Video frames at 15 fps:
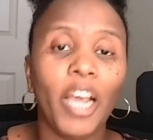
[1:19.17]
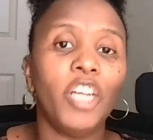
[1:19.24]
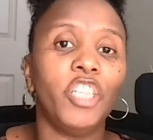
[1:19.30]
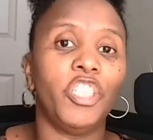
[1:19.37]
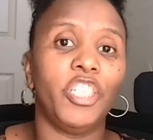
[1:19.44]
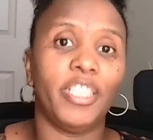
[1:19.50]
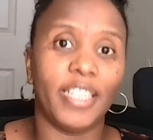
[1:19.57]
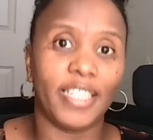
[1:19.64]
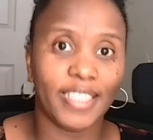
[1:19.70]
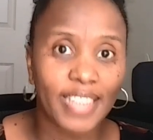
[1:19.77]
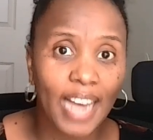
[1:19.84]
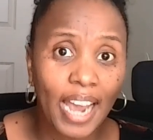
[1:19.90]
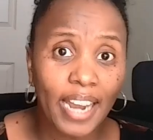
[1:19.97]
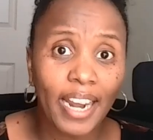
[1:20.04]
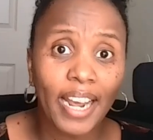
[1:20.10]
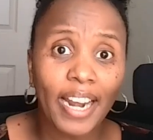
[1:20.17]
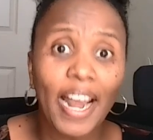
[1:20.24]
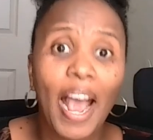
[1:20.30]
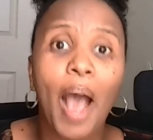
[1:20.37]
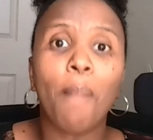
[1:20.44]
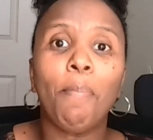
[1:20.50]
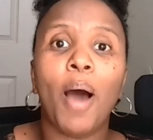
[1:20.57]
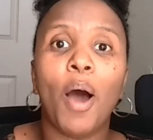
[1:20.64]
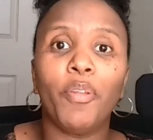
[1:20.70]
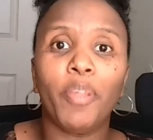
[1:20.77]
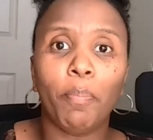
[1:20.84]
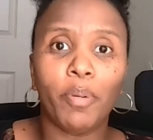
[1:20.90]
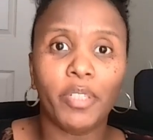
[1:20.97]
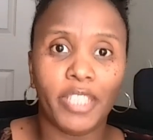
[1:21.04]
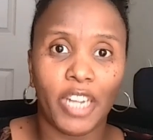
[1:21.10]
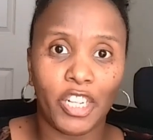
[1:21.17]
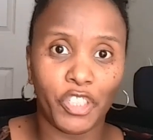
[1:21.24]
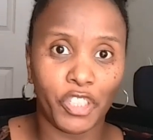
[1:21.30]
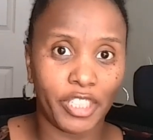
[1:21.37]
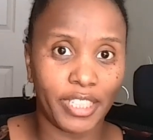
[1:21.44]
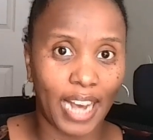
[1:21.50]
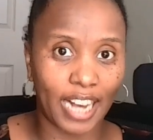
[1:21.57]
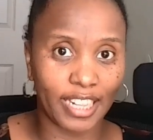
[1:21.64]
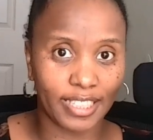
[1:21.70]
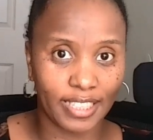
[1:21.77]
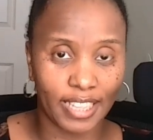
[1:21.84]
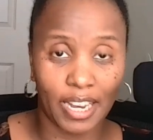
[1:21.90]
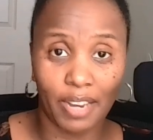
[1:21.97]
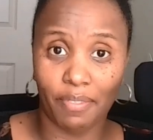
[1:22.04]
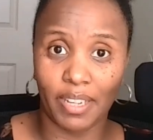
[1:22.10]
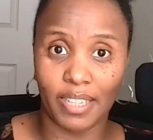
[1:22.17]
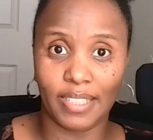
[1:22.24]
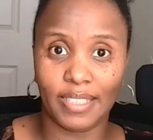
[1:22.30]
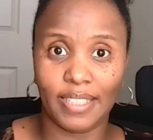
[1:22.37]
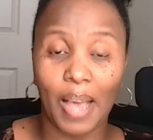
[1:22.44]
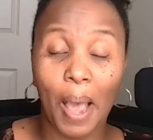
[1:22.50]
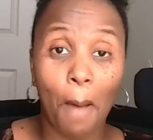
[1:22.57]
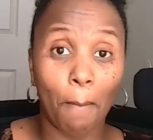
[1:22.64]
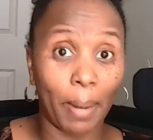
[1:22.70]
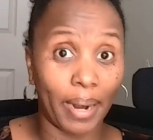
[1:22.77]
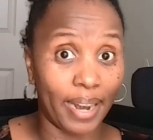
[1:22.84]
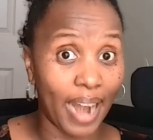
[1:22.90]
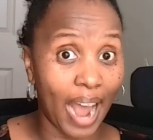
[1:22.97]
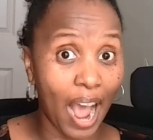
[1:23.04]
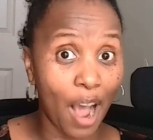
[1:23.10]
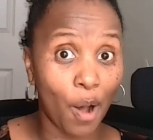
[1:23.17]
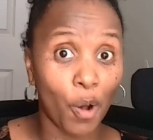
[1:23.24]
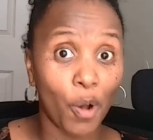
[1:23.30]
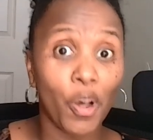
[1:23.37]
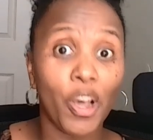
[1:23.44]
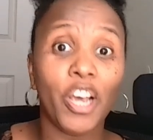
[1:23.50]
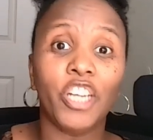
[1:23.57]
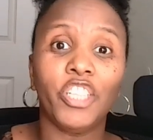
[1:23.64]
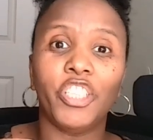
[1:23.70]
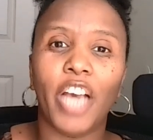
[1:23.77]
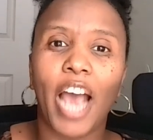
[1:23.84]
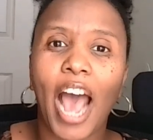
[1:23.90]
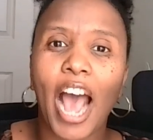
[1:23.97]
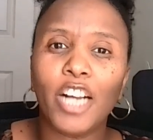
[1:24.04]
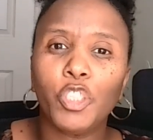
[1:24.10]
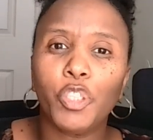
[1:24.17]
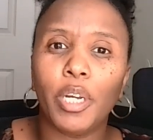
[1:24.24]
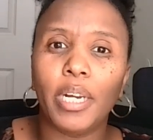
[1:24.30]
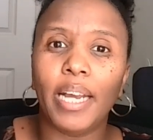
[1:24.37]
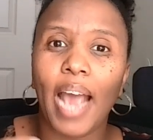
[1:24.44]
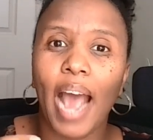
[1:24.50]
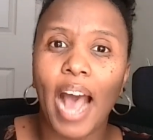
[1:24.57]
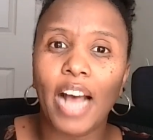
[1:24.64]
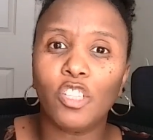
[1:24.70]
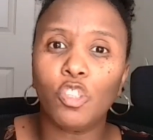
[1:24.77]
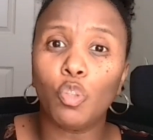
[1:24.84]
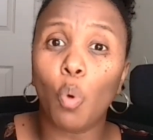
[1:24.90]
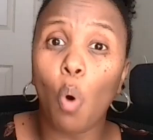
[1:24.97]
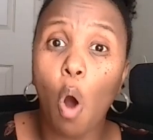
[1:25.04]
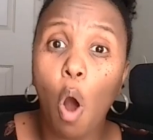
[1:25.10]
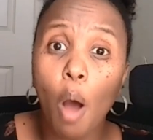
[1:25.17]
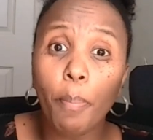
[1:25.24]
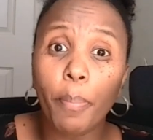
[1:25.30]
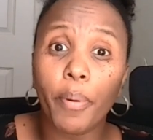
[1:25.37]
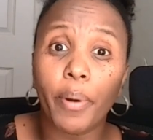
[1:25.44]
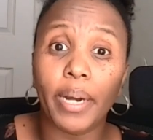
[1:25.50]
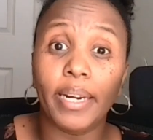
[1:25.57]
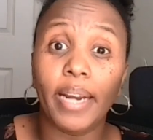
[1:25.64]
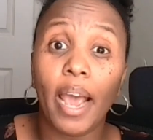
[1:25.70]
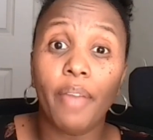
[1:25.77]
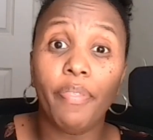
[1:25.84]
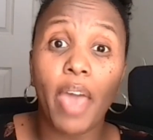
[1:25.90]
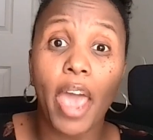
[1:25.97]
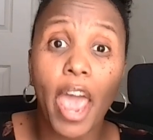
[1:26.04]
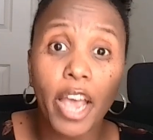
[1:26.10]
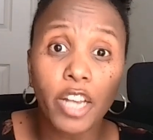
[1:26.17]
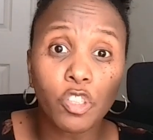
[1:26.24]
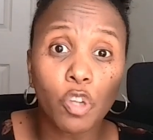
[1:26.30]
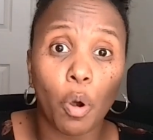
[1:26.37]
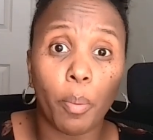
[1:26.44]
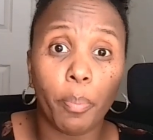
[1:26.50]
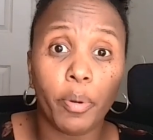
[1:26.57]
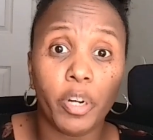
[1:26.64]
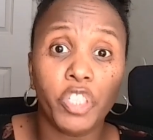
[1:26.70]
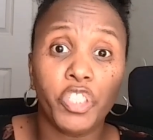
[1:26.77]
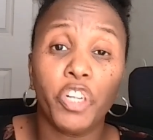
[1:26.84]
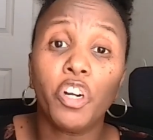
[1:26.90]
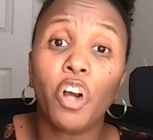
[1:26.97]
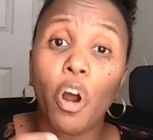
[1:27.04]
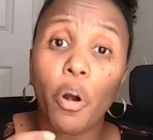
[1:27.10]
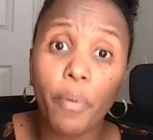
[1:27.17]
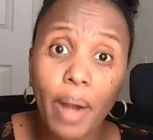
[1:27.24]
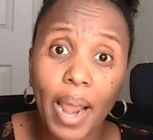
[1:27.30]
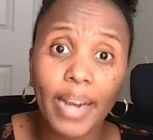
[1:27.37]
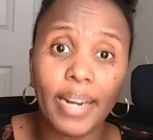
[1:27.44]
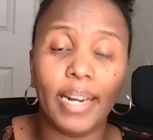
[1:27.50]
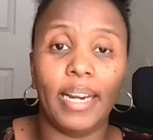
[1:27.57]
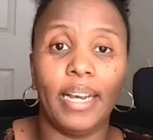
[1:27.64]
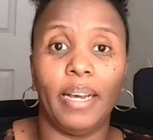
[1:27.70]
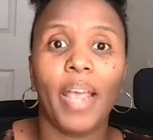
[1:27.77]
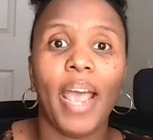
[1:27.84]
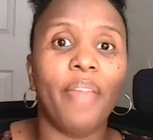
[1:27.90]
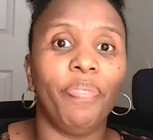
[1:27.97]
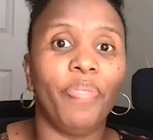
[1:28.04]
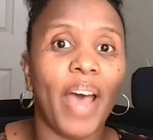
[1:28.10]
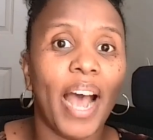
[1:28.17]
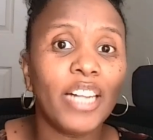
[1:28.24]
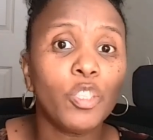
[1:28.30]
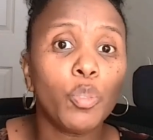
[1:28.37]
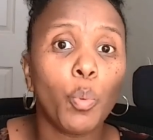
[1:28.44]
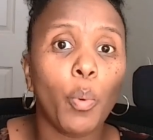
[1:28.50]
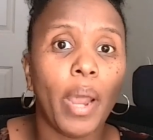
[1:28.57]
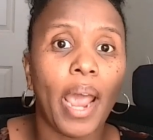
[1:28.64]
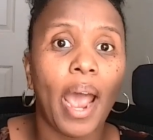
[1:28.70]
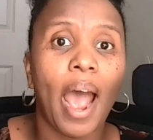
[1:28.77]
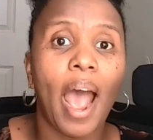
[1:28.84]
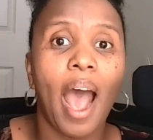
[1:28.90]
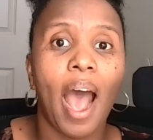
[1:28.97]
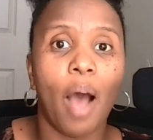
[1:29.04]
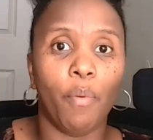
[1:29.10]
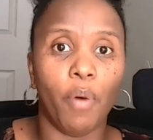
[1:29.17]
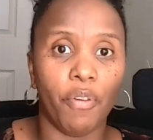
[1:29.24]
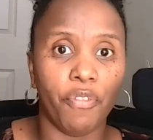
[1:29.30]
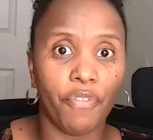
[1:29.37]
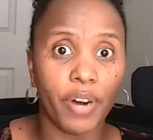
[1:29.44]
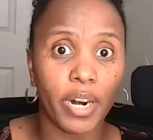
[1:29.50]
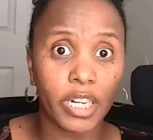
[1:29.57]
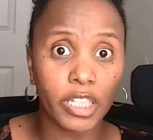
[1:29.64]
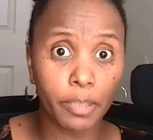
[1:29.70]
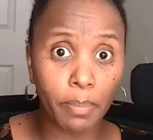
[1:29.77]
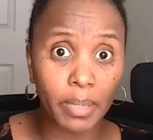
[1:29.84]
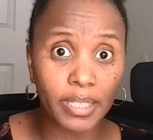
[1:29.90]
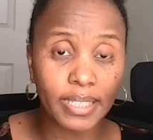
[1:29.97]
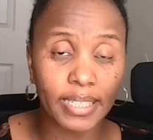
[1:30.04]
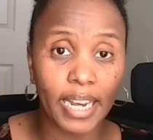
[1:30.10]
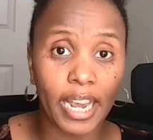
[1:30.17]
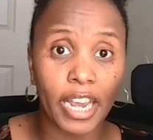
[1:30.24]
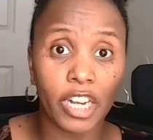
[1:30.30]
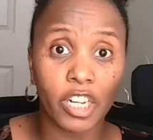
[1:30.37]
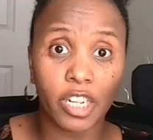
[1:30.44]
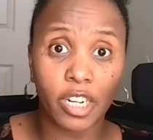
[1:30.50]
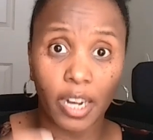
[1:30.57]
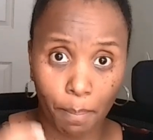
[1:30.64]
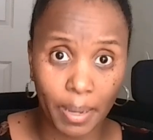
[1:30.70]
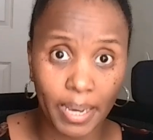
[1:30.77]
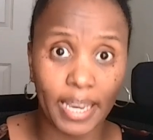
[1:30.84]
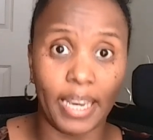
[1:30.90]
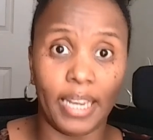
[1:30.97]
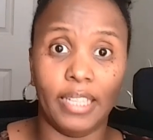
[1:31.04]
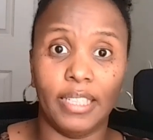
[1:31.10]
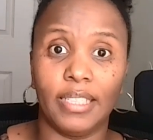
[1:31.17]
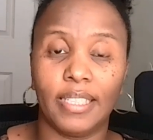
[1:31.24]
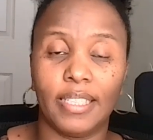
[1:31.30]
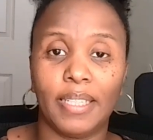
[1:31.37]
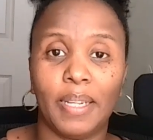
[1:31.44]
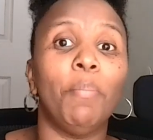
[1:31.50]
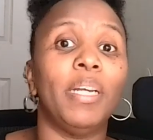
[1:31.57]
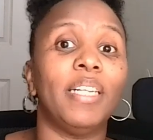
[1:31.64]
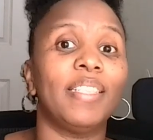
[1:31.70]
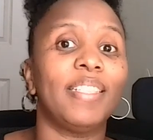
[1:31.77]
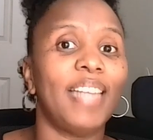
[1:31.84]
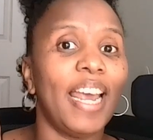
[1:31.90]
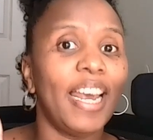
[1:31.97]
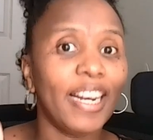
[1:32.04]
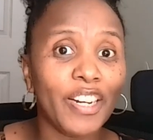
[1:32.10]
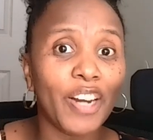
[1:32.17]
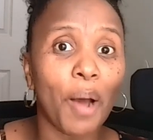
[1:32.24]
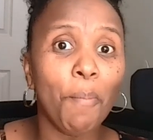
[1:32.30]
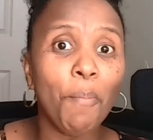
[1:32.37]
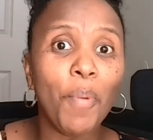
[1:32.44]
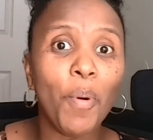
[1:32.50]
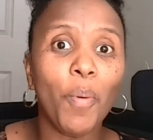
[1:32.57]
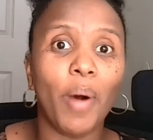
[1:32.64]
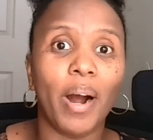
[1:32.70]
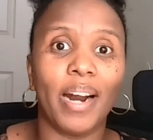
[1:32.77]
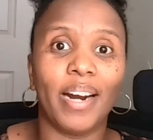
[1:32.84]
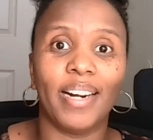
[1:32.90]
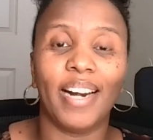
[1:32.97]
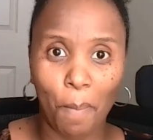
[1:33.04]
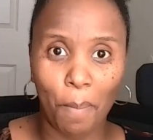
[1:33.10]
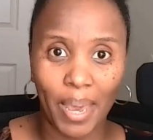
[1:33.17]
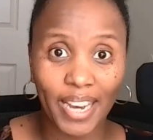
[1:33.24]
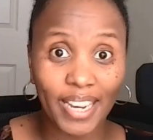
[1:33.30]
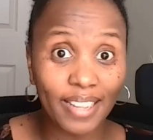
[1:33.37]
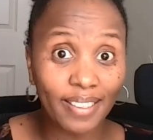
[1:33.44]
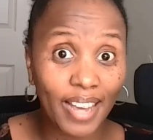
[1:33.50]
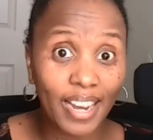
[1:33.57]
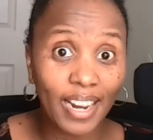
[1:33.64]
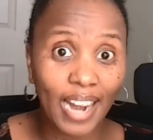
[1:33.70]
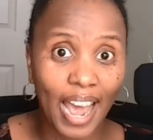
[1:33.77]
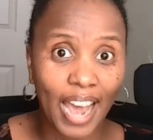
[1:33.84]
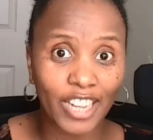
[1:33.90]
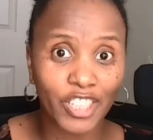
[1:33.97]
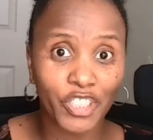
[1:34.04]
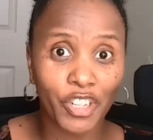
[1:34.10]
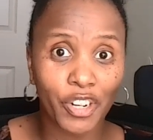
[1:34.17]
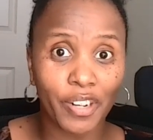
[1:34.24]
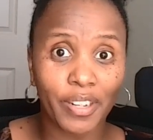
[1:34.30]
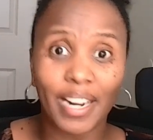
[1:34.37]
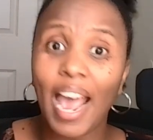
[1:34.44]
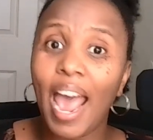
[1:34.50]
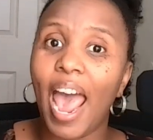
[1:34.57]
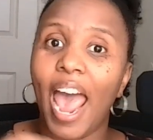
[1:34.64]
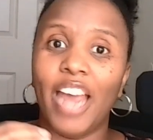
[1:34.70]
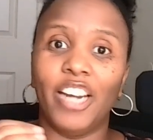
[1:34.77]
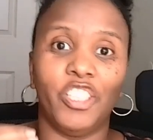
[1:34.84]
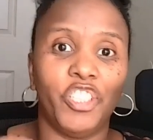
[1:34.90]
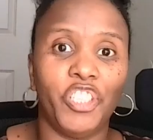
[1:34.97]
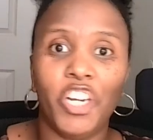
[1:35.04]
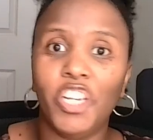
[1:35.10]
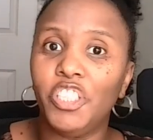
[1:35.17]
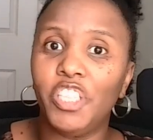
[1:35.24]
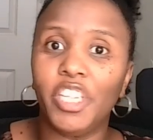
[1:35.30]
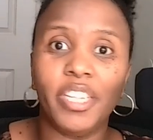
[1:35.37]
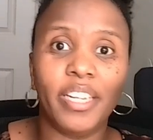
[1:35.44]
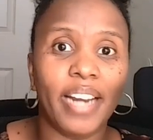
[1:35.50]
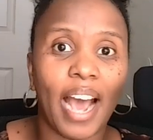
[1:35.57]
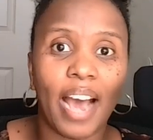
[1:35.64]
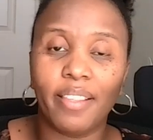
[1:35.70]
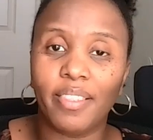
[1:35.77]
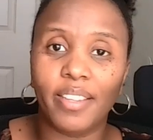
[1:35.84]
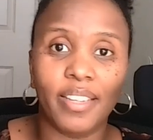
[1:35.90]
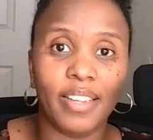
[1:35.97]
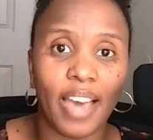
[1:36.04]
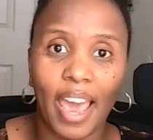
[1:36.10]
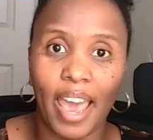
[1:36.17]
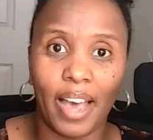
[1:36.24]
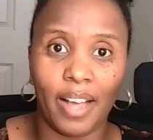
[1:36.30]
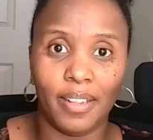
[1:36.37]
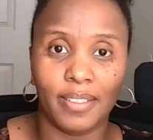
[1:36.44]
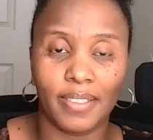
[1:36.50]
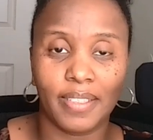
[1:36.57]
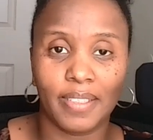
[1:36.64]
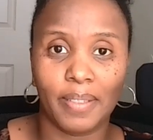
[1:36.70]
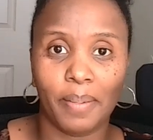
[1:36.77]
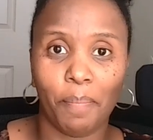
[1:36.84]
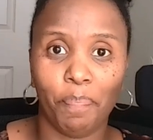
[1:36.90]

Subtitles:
She's excited about the potential tax savings, but now she actually has to operate the S corporation correctly. And that's where our first mistake begins. Mistake number 1, making the election and changing nothing else.